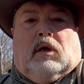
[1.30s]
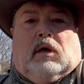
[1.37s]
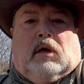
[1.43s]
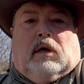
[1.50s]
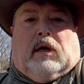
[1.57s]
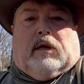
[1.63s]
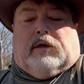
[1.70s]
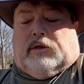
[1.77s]

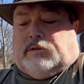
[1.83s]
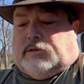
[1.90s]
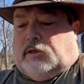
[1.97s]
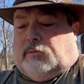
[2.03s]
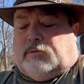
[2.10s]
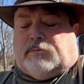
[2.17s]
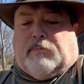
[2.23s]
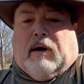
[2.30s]
Hey
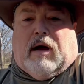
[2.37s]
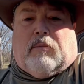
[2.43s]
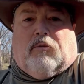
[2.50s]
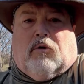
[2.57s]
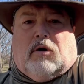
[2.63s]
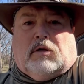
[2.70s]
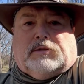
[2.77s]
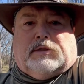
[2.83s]
YouTube, it's Bob
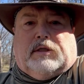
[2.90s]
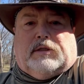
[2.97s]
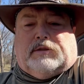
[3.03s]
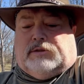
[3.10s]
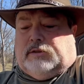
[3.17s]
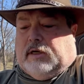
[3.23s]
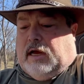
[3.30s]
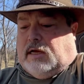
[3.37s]
Walls here,
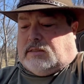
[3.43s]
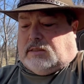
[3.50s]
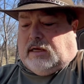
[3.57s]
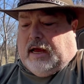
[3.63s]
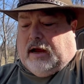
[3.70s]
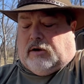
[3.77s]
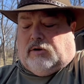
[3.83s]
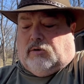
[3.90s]
Two Guys in the
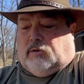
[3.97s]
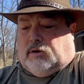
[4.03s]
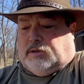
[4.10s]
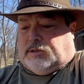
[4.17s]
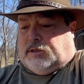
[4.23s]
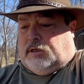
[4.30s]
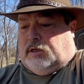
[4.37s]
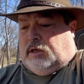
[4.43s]
Outdoors.